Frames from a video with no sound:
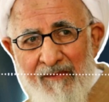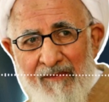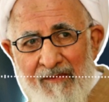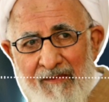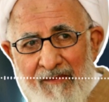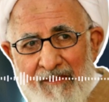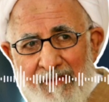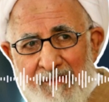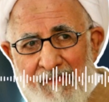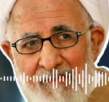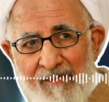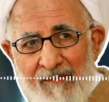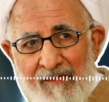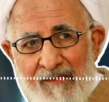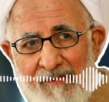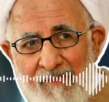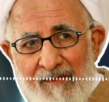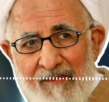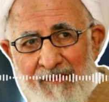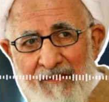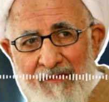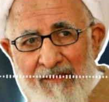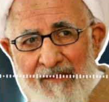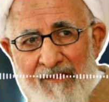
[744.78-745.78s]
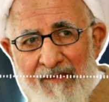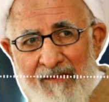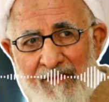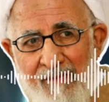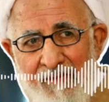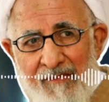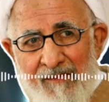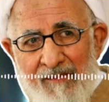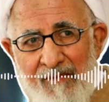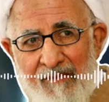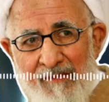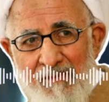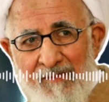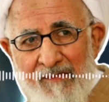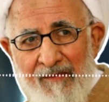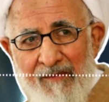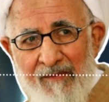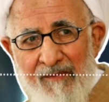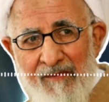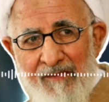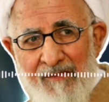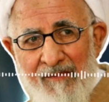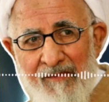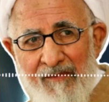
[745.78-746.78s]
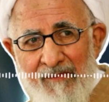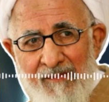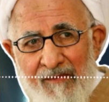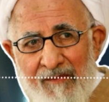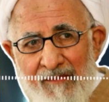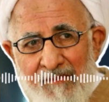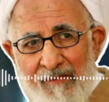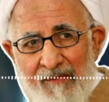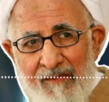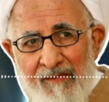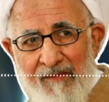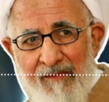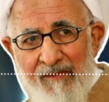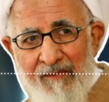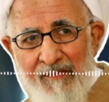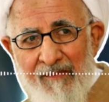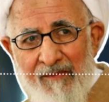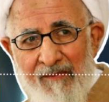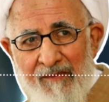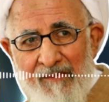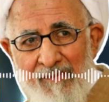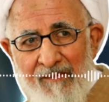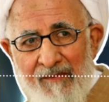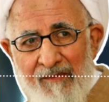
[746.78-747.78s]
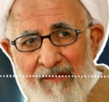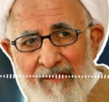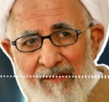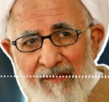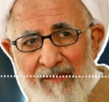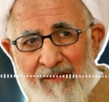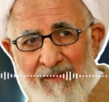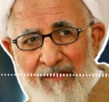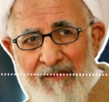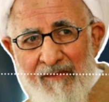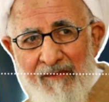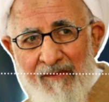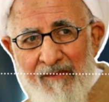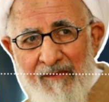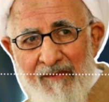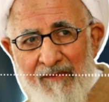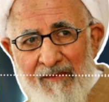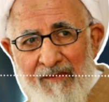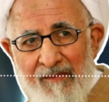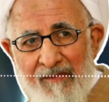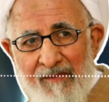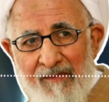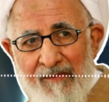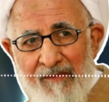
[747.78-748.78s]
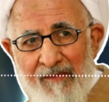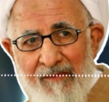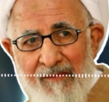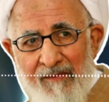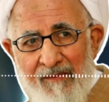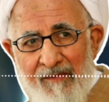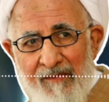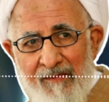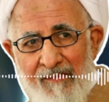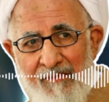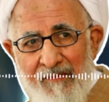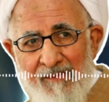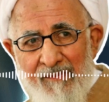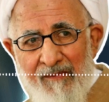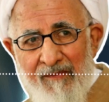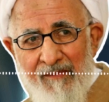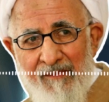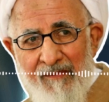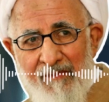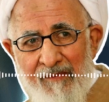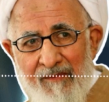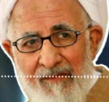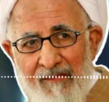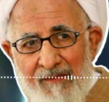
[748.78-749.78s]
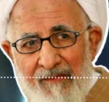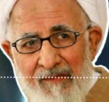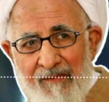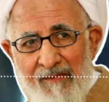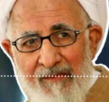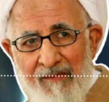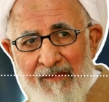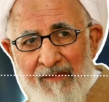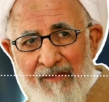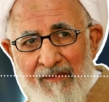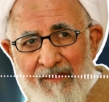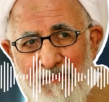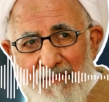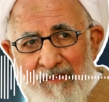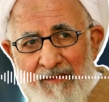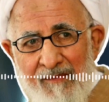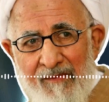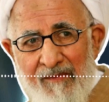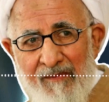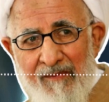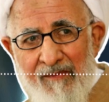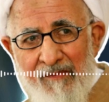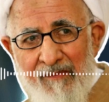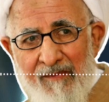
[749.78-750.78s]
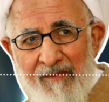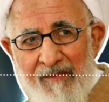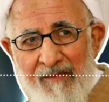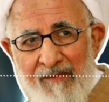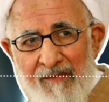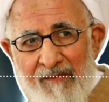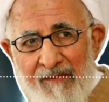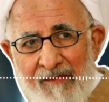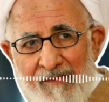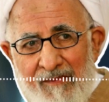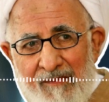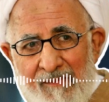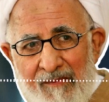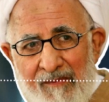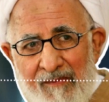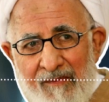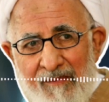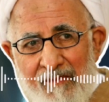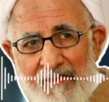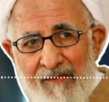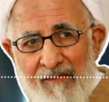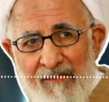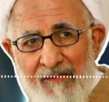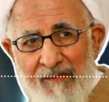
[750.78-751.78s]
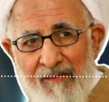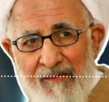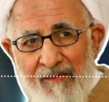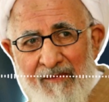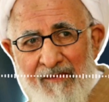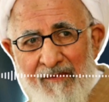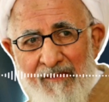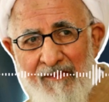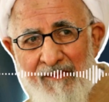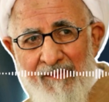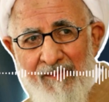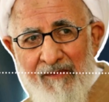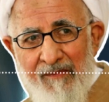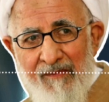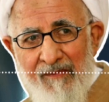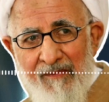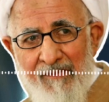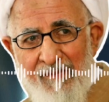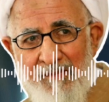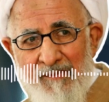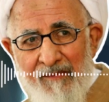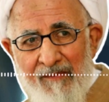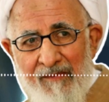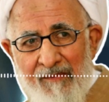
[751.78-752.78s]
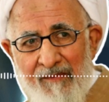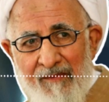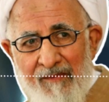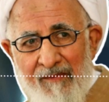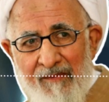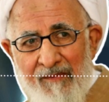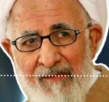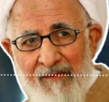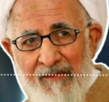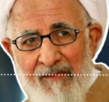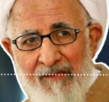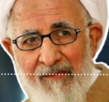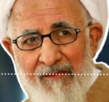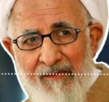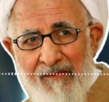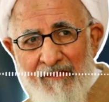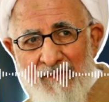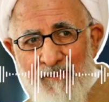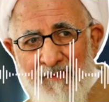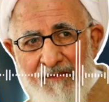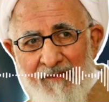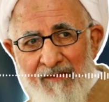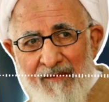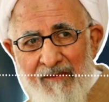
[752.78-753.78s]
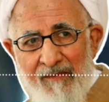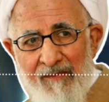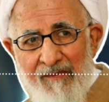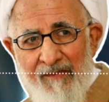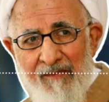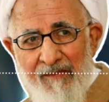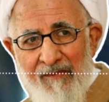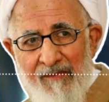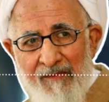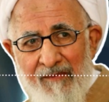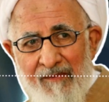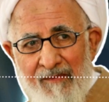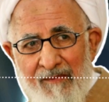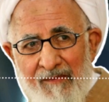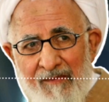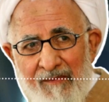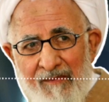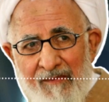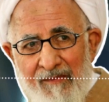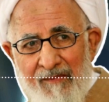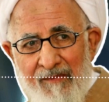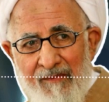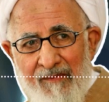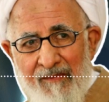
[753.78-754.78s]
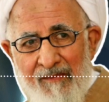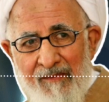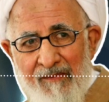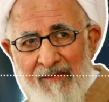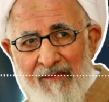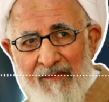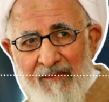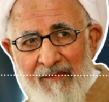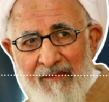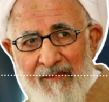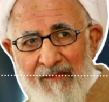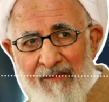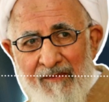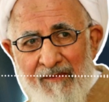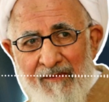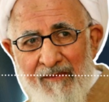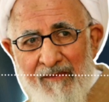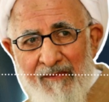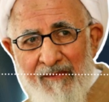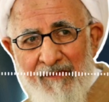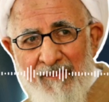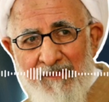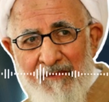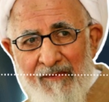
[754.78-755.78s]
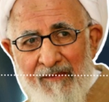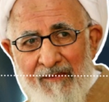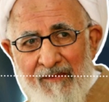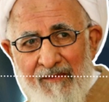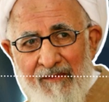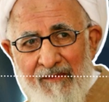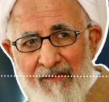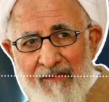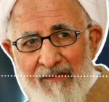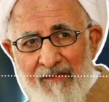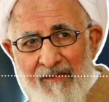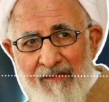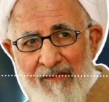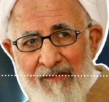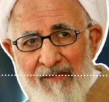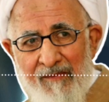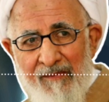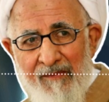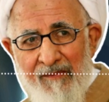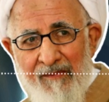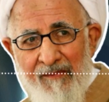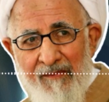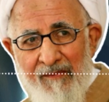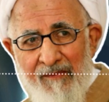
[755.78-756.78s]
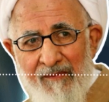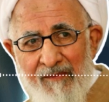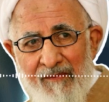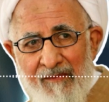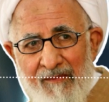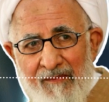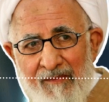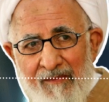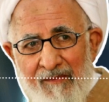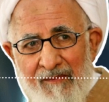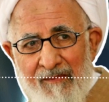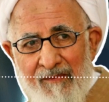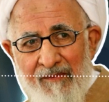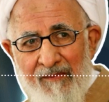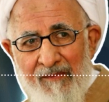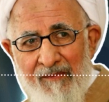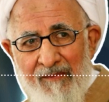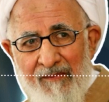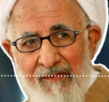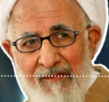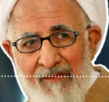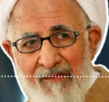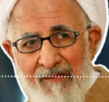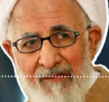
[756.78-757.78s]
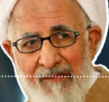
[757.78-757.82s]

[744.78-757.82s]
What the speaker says: Learning. So we set the base, we set the foundations with thinking. Thinking is important. Now that you know thinking is important, so we're going to go now to learning as well, inshallah. So can we have a salawat, please?